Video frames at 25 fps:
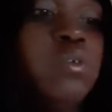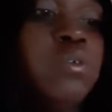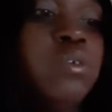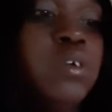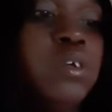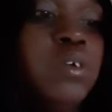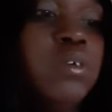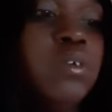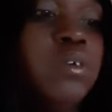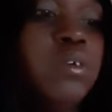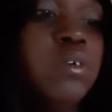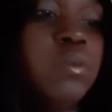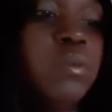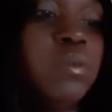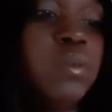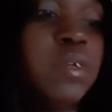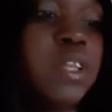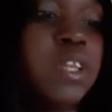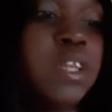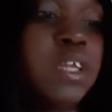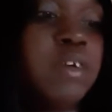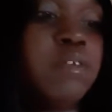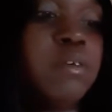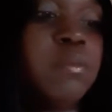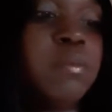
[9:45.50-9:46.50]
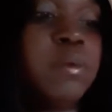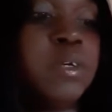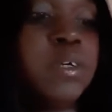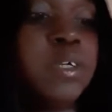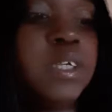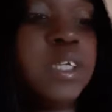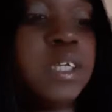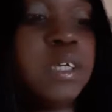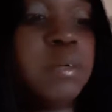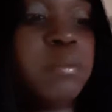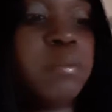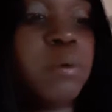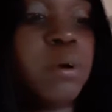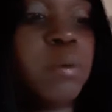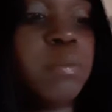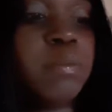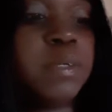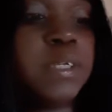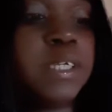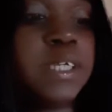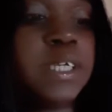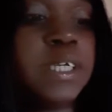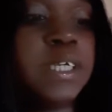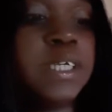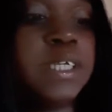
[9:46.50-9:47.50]
oil with therapeutic
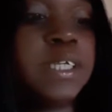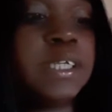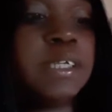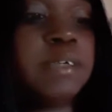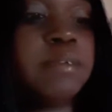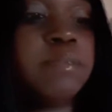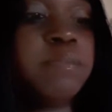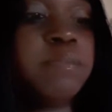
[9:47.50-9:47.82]
properties.